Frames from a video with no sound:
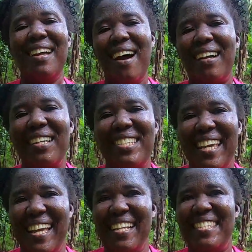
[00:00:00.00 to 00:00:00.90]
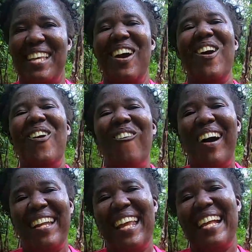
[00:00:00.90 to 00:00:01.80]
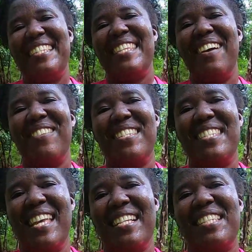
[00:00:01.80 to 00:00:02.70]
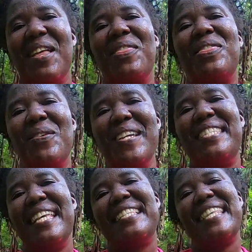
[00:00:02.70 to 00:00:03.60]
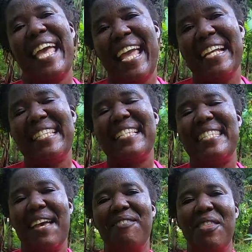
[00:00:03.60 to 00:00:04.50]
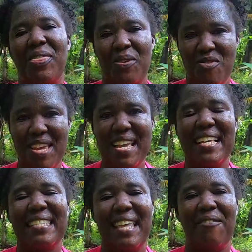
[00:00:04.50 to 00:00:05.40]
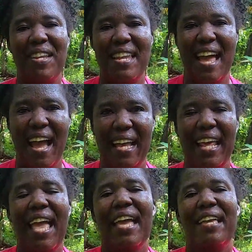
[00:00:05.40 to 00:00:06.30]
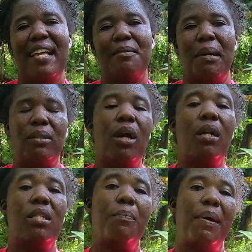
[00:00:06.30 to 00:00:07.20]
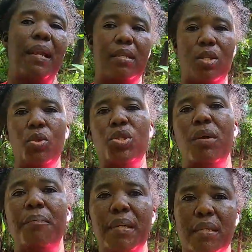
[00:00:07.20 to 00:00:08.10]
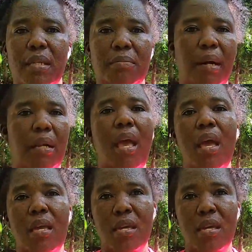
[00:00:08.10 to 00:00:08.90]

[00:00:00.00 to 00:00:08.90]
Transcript: Darker Shades 1876 368 7379. Yeah, yes, man. Call us up and let's do some business, yes, man. man.